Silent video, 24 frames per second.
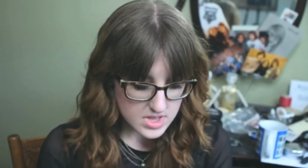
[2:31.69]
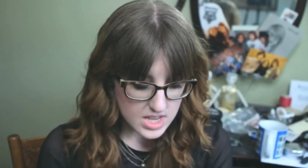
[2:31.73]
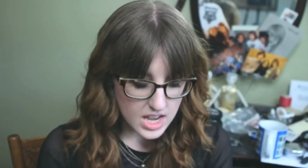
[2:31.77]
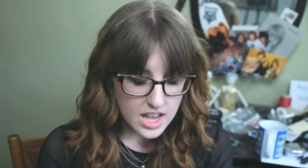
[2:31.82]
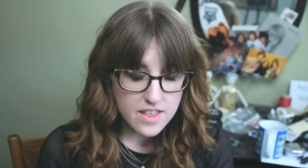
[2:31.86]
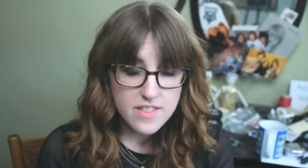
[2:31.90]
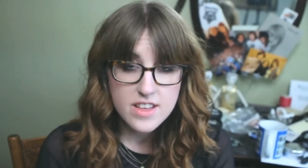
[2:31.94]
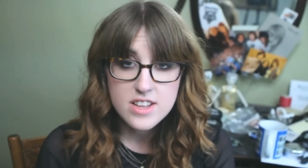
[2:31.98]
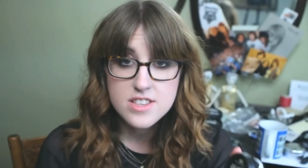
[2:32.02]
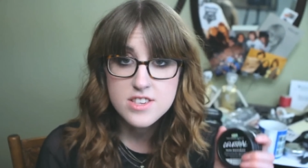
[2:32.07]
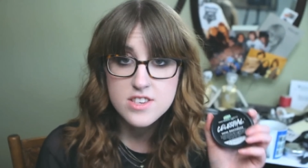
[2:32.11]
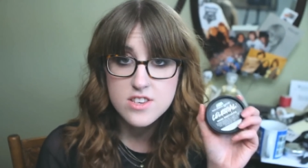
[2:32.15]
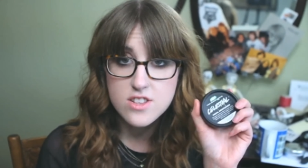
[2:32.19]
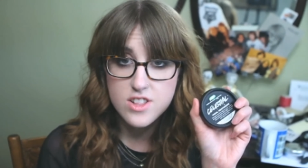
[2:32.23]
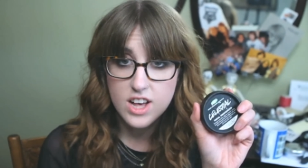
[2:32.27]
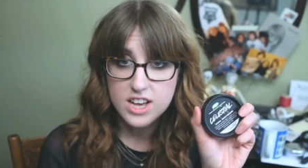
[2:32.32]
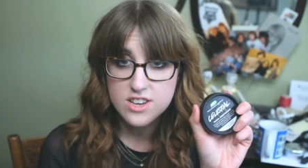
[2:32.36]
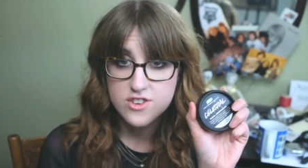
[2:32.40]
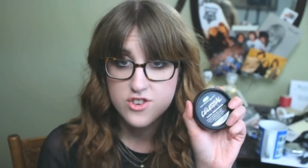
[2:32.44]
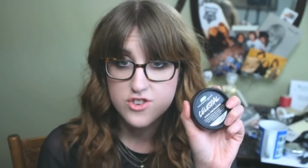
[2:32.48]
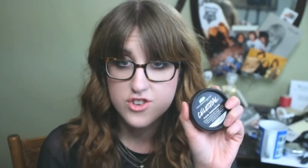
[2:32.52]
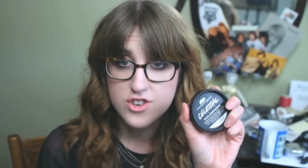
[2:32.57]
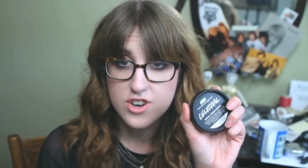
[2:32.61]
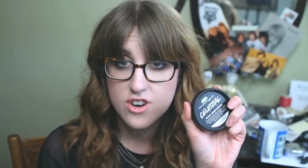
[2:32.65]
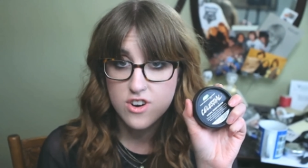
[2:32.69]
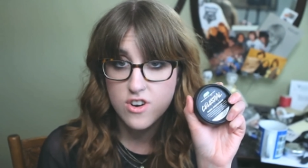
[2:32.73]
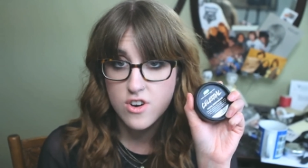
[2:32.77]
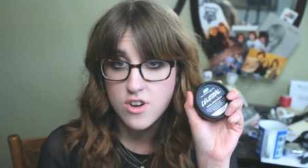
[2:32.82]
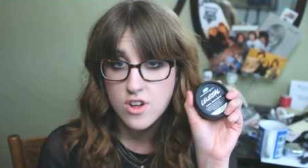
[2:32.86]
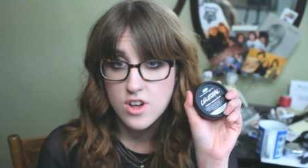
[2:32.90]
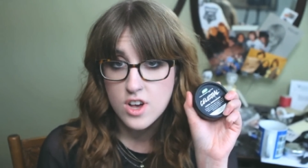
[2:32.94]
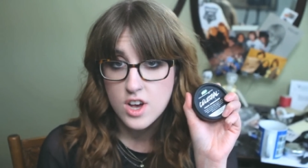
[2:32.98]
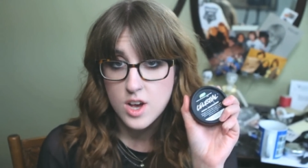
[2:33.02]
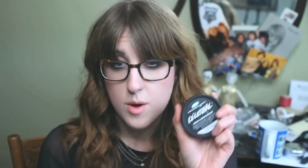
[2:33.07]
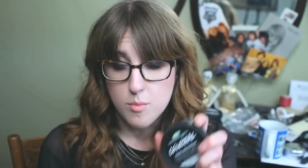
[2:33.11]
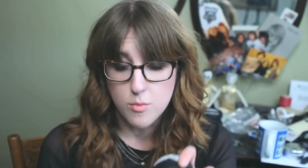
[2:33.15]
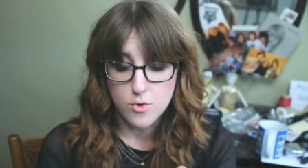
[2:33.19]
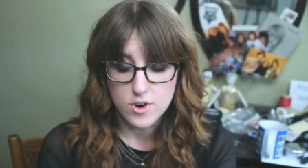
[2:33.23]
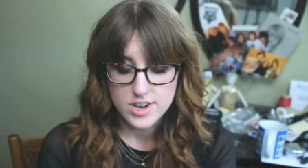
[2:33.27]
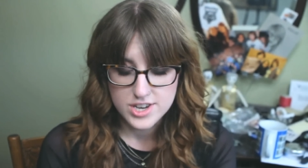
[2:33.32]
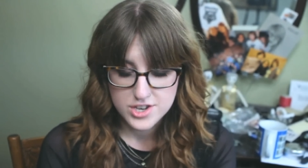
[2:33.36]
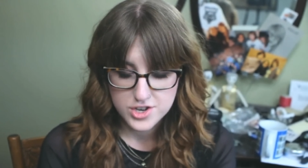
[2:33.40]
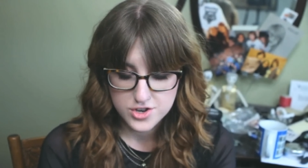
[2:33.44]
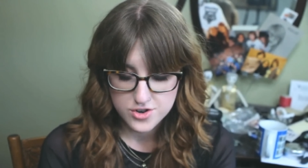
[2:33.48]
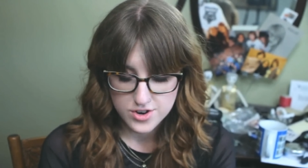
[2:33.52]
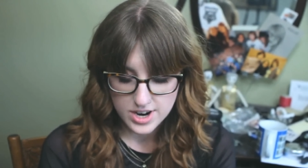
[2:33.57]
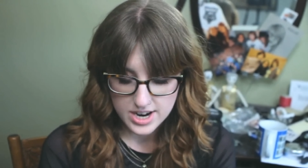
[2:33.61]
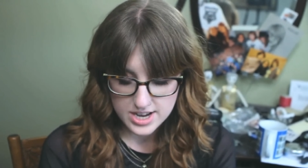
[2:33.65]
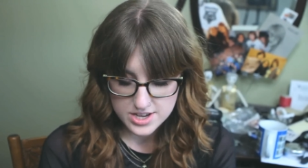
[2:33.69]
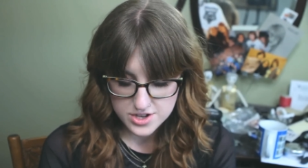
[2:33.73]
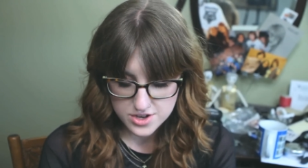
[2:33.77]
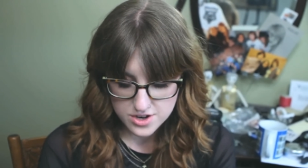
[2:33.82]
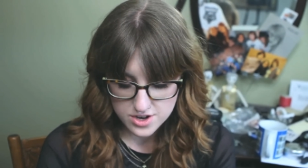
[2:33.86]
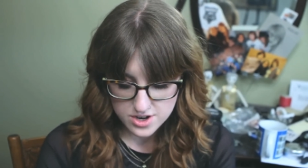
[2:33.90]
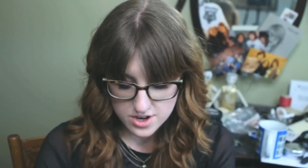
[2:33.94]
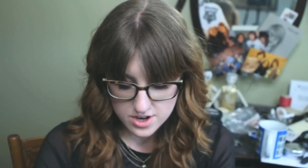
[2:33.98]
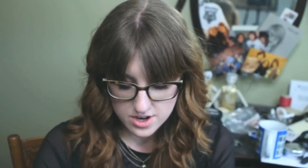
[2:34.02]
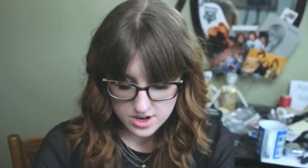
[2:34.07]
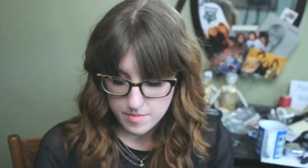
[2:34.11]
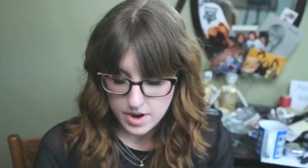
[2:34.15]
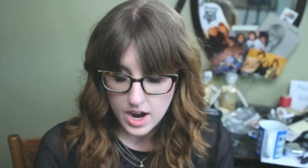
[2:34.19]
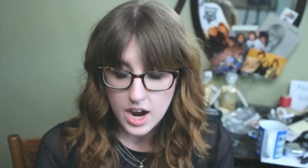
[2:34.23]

And then Celestial moisturizer.